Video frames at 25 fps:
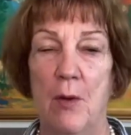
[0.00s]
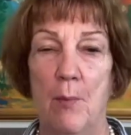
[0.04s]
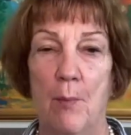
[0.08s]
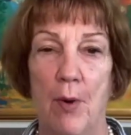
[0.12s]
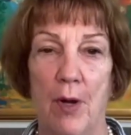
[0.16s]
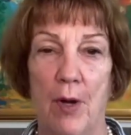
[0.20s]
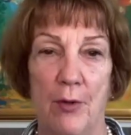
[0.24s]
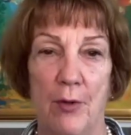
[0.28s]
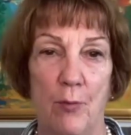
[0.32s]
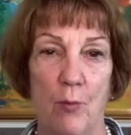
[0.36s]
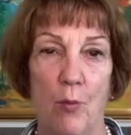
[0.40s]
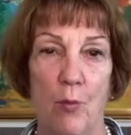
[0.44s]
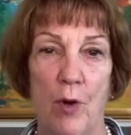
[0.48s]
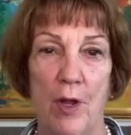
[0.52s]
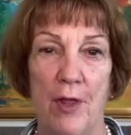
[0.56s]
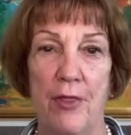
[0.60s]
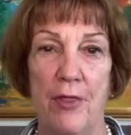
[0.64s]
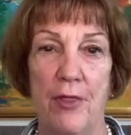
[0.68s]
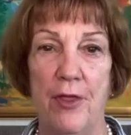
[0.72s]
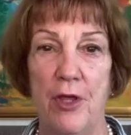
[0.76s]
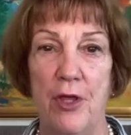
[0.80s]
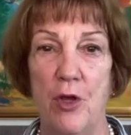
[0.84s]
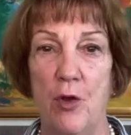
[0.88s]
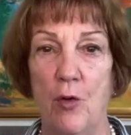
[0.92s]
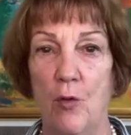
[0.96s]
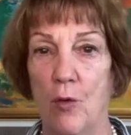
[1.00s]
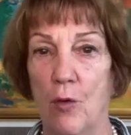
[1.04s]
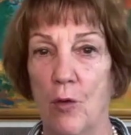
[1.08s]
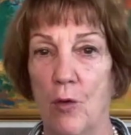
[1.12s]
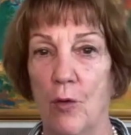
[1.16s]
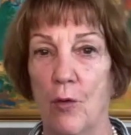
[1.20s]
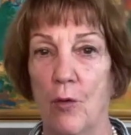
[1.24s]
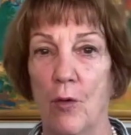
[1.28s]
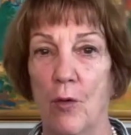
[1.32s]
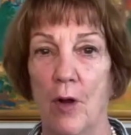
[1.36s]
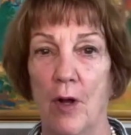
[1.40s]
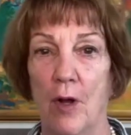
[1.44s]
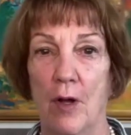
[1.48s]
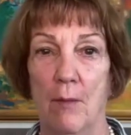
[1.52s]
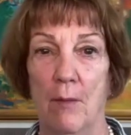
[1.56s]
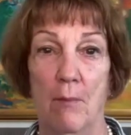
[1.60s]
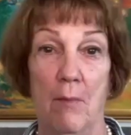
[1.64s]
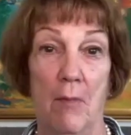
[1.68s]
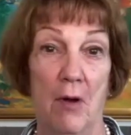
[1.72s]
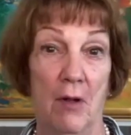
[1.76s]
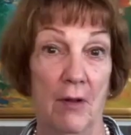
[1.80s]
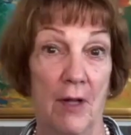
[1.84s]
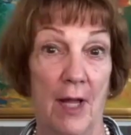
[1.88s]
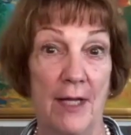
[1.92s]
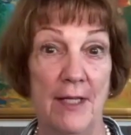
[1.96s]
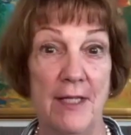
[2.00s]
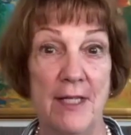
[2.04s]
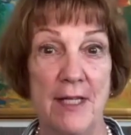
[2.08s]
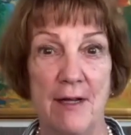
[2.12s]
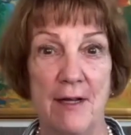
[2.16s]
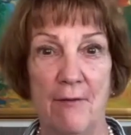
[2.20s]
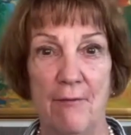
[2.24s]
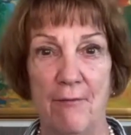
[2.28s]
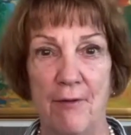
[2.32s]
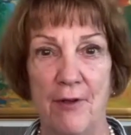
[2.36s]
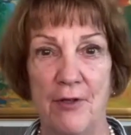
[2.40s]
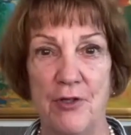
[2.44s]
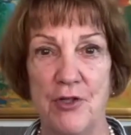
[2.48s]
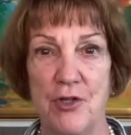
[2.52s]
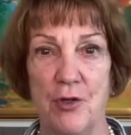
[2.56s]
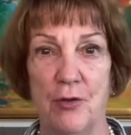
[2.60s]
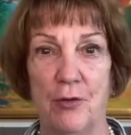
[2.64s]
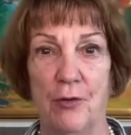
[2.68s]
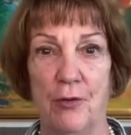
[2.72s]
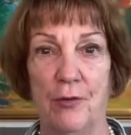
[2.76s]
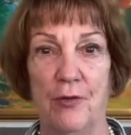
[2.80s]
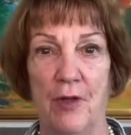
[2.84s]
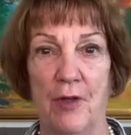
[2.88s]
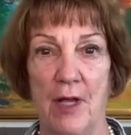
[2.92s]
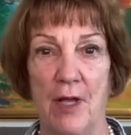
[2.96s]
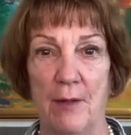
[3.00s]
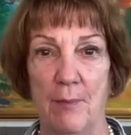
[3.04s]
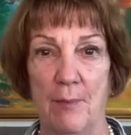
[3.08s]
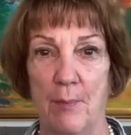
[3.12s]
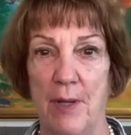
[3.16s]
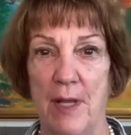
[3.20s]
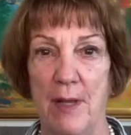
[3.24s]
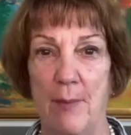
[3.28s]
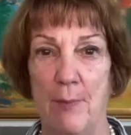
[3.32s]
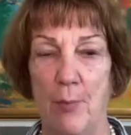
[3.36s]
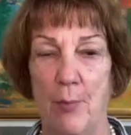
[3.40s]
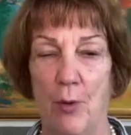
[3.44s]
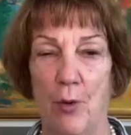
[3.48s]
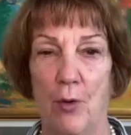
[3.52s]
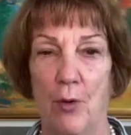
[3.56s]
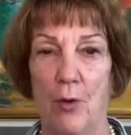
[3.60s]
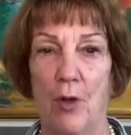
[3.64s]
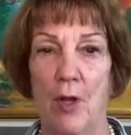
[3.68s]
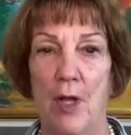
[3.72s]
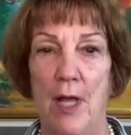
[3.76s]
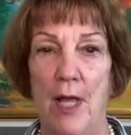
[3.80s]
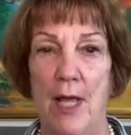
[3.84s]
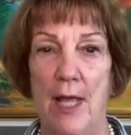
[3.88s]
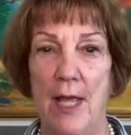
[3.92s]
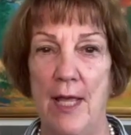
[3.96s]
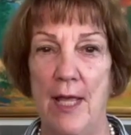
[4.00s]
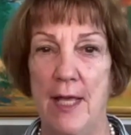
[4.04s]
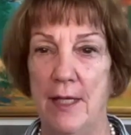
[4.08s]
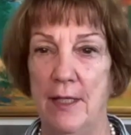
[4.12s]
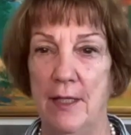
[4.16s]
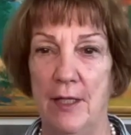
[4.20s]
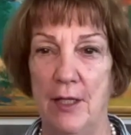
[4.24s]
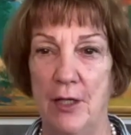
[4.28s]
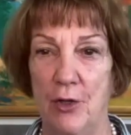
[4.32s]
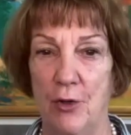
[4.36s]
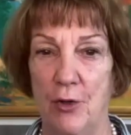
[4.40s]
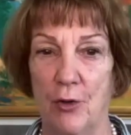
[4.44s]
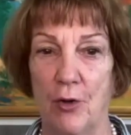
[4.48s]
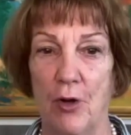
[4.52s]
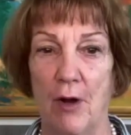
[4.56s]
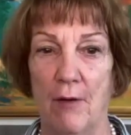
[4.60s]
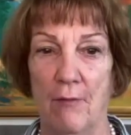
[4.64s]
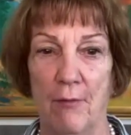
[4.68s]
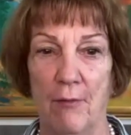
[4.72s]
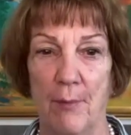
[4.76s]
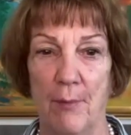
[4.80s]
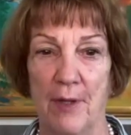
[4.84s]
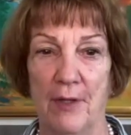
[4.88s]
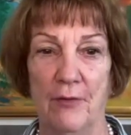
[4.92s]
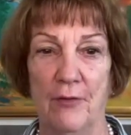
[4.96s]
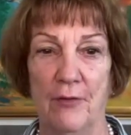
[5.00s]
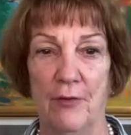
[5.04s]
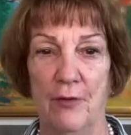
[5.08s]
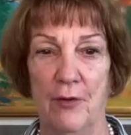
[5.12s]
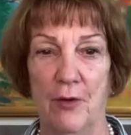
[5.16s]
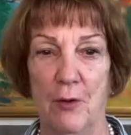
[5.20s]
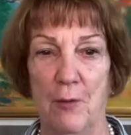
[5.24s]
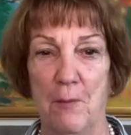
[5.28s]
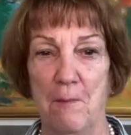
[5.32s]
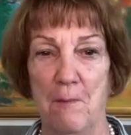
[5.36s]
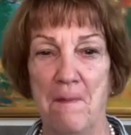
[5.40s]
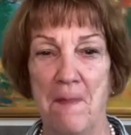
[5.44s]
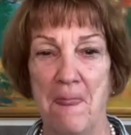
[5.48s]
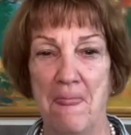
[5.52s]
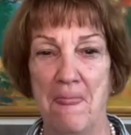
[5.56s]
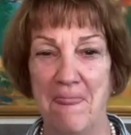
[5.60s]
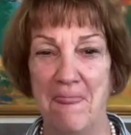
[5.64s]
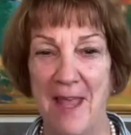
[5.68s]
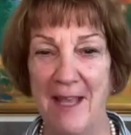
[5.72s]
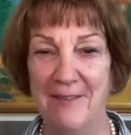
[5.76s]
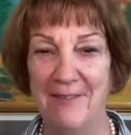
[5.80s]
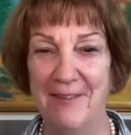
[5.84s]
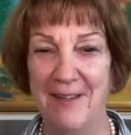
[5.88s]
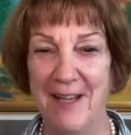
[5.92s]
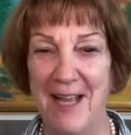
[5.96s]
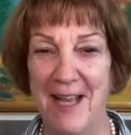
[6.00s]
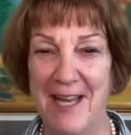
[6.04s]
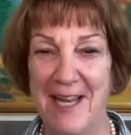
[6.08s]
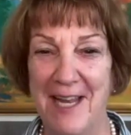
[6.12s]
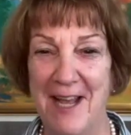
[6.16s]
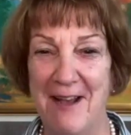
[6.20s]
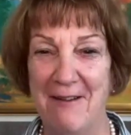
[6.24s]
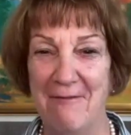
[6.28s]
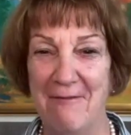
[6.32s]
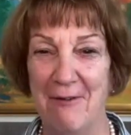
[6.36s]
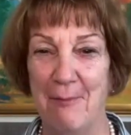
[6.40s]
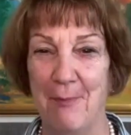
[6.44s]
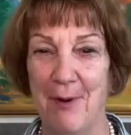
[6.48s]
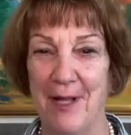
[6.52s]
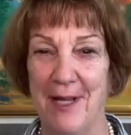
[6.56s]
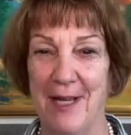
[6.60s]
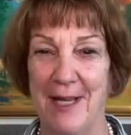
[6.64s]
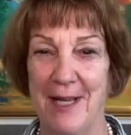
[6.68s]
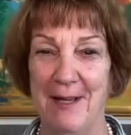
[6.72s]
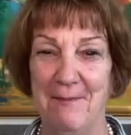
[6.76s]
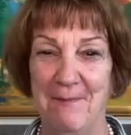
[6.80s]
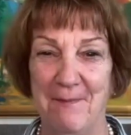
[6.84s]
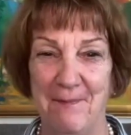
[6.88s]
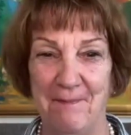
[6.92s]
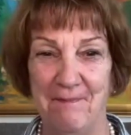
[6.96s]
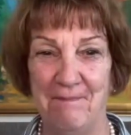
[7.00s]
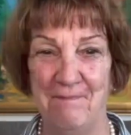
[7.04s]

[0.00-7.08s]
but with your elected officials and people in your government. So thanks again to everybody.